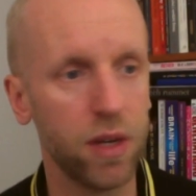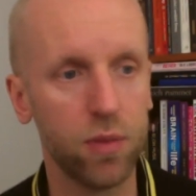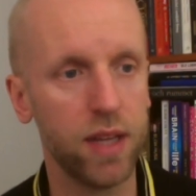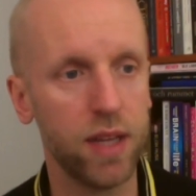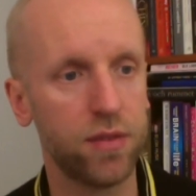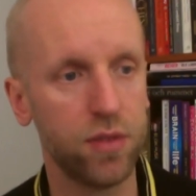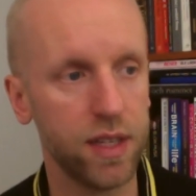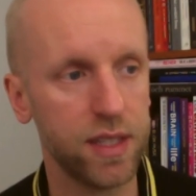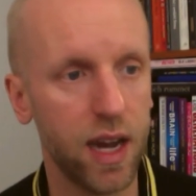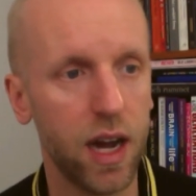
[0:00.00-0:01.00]
went from
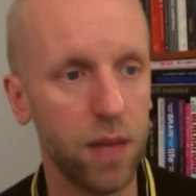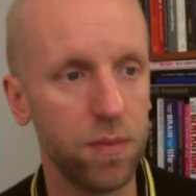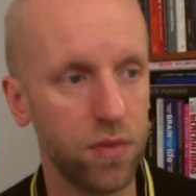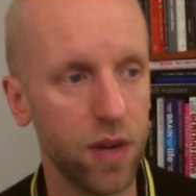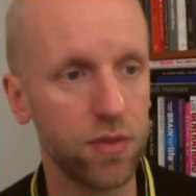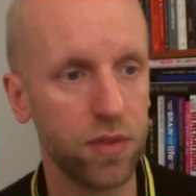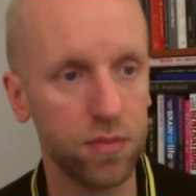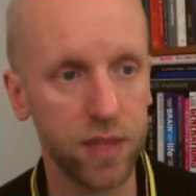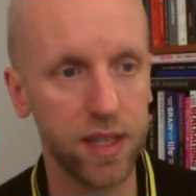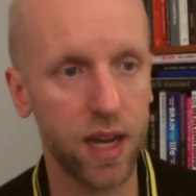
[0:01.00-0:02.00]
this
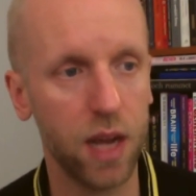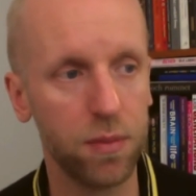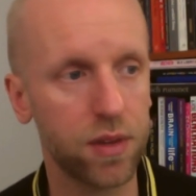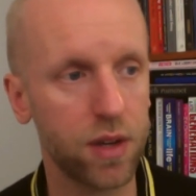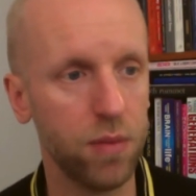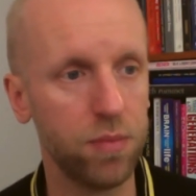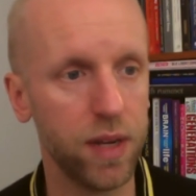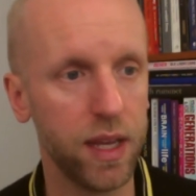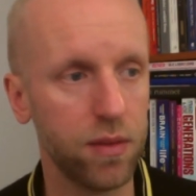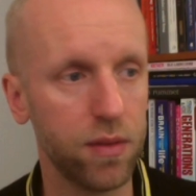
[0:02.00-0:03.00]
hyped
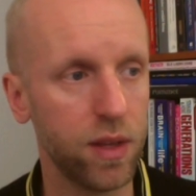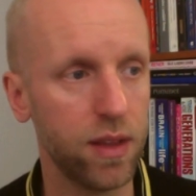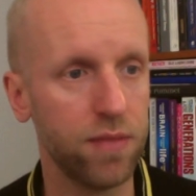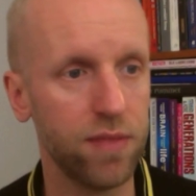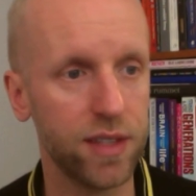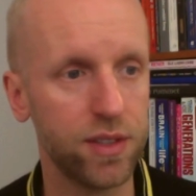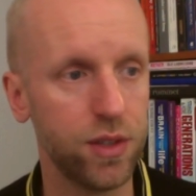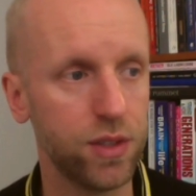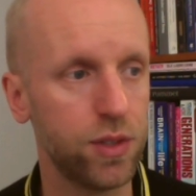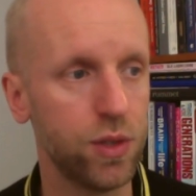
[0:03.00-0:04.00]
company with
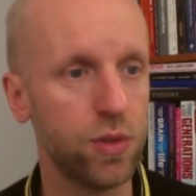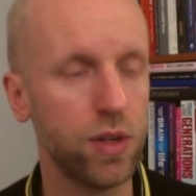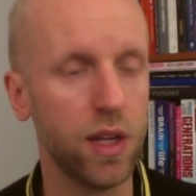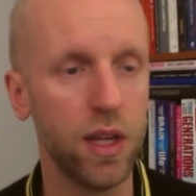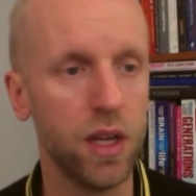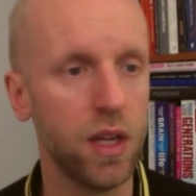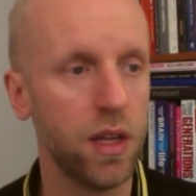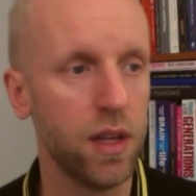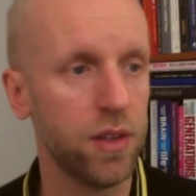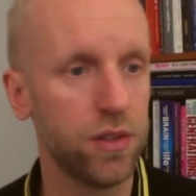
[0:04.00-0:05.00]
investors to
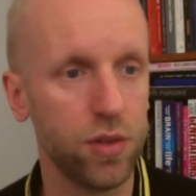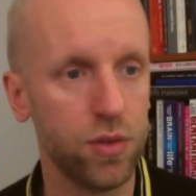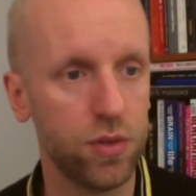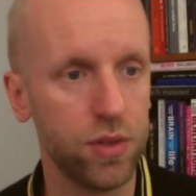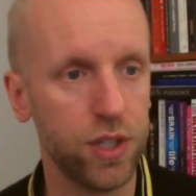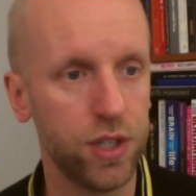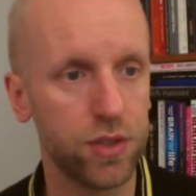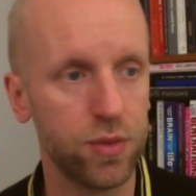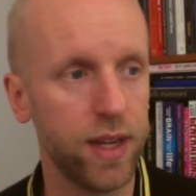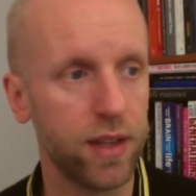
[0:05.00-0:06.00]

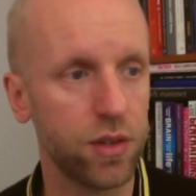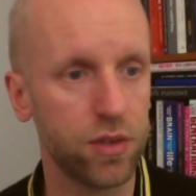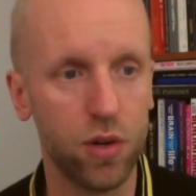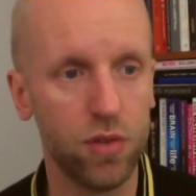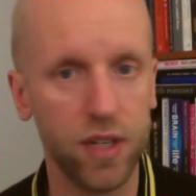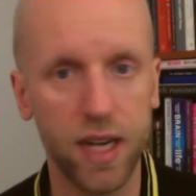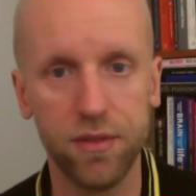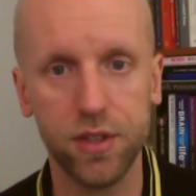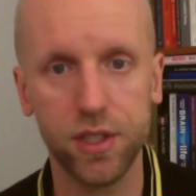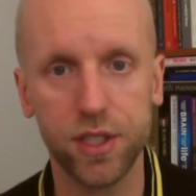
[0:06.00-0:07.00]
just when it got over
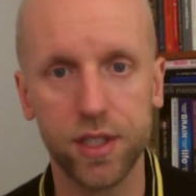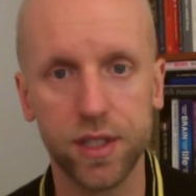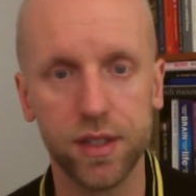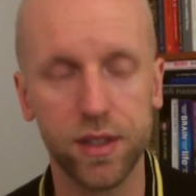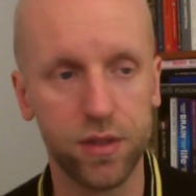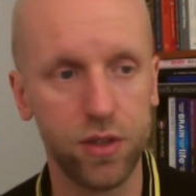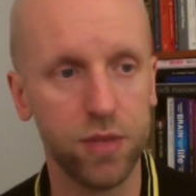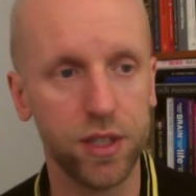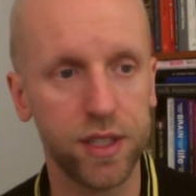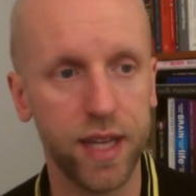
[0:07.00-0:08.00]
leveraged, too
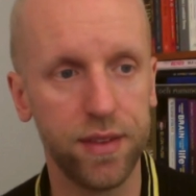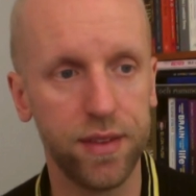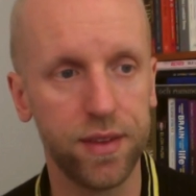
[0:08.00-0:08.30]
much debt,